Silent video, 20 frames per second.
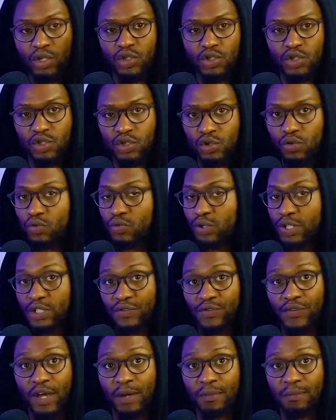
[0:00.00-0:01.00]
Two, his
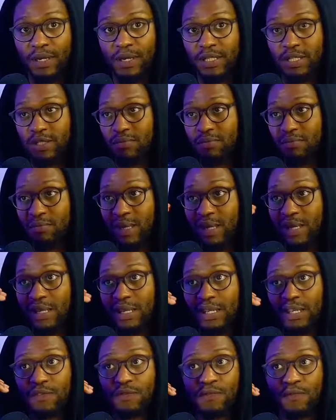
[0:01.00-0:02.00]
fan base is
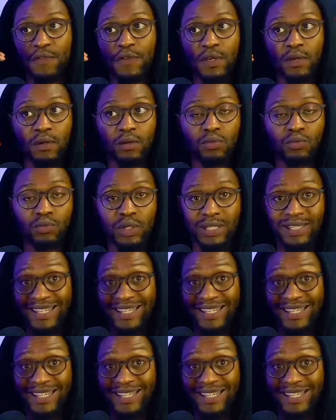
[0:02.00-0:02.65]
mainly filled with